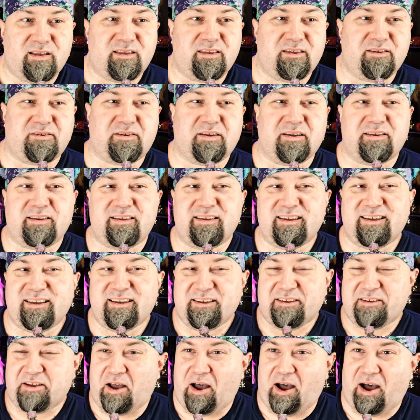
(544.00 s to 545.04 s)
you could
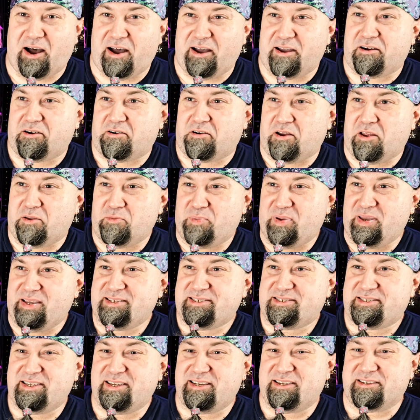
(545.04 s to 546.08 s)
hire N
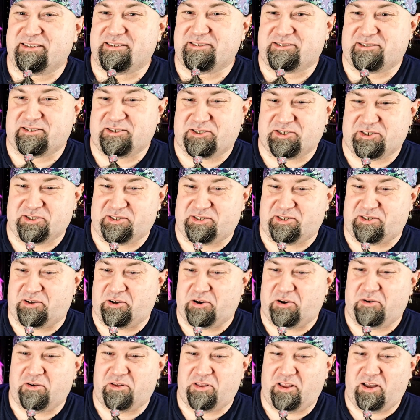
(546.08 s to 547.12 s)
P Cs to just
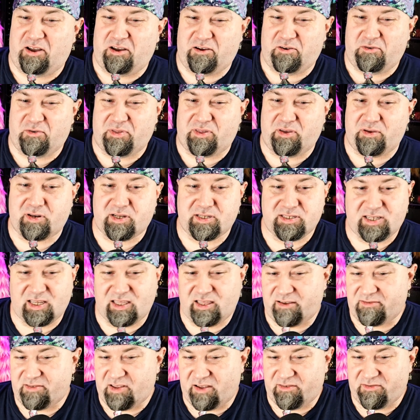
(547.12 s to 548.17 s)
go along with you. It doesn't say
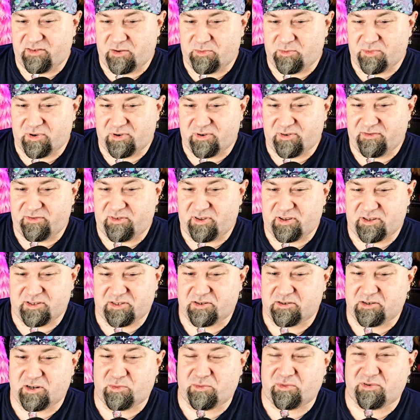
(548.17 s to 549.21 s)
they have to have a number, a
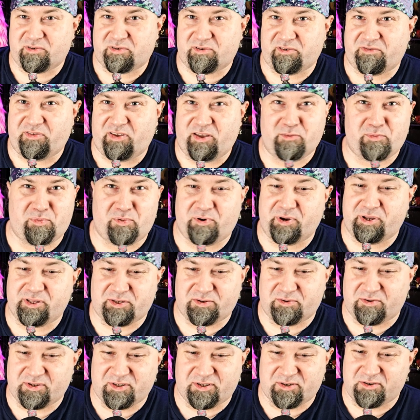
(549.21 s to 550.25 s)
certain number of hit
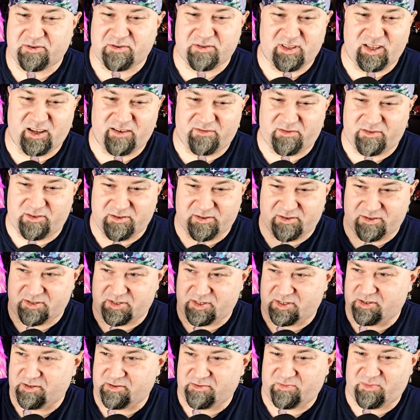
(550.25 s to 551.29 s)
points or a certain level or a
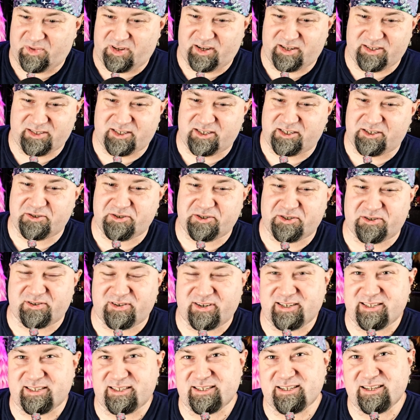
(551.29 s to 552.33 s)
certain constitution
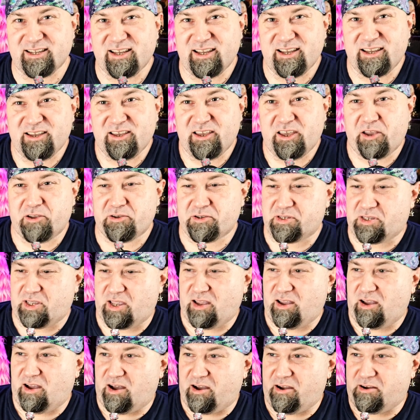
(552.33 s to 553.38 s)
or anything. You just
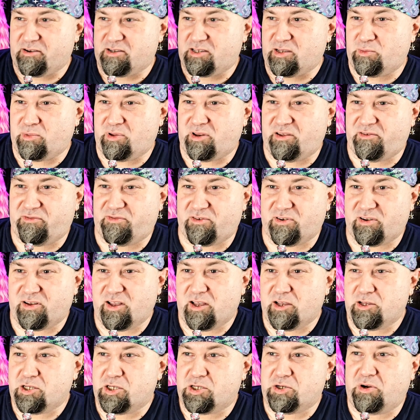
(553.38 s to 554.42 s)
hire somebody for,
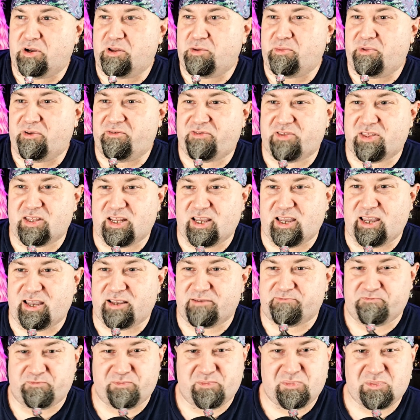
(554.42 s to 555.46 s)
join me for the
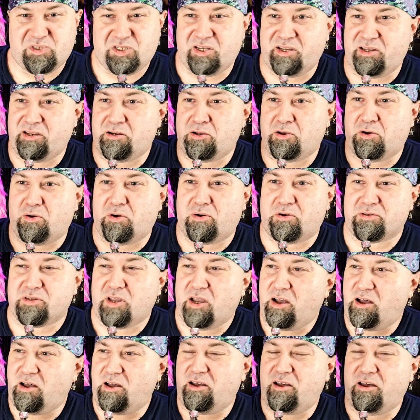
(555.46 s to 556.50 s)
day, ten gold,
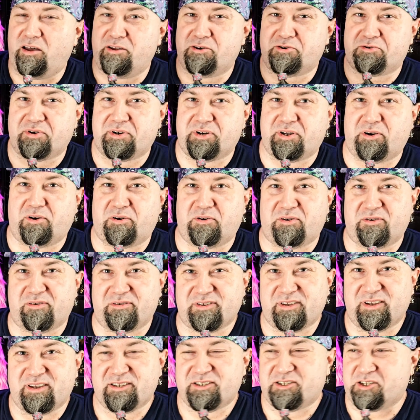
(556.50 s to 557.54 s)
one hundred
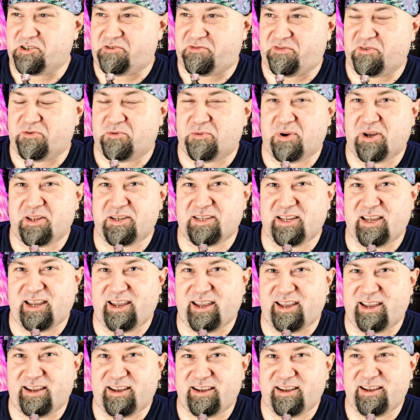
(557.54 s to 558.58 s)
gold, just for one
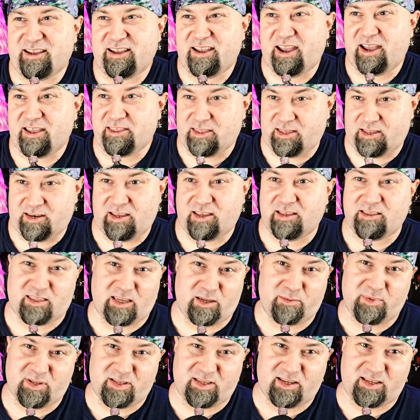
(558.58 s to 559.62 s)
day, and then eat
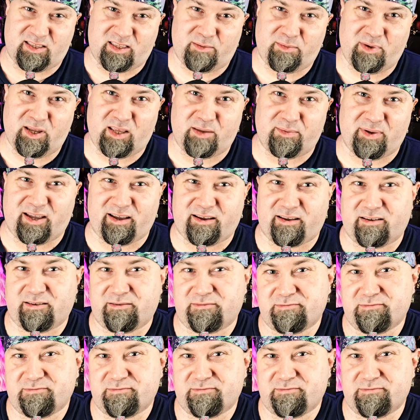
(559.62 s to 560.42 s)
them and take the money back.